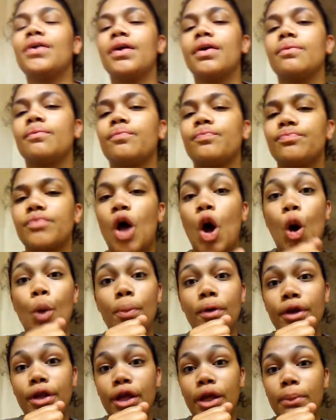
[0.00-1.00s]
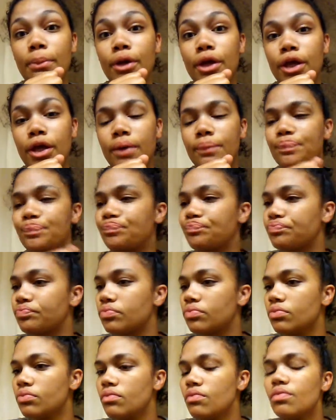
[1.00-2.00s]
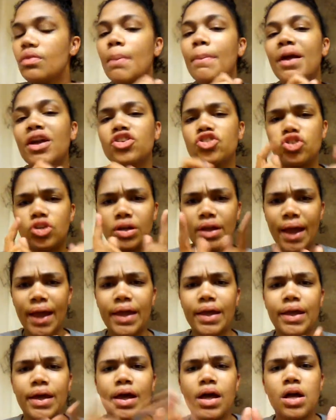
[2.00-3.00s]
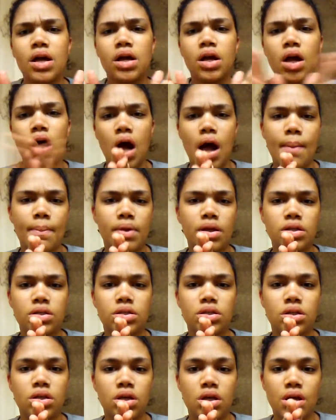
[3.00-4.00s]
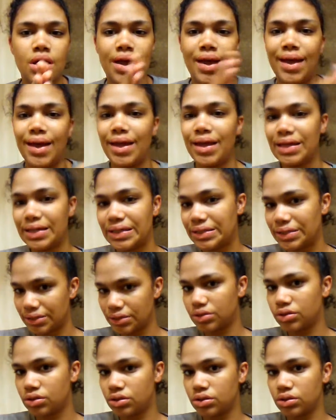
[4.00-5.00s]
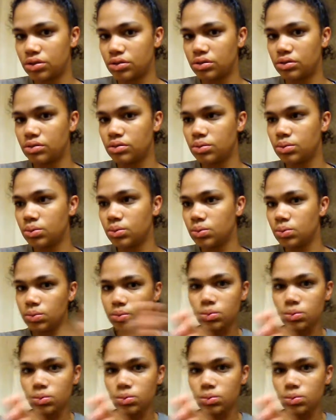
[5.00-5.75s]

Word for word: okay, I hope I did, but yeah. Make sure you like, comment, and also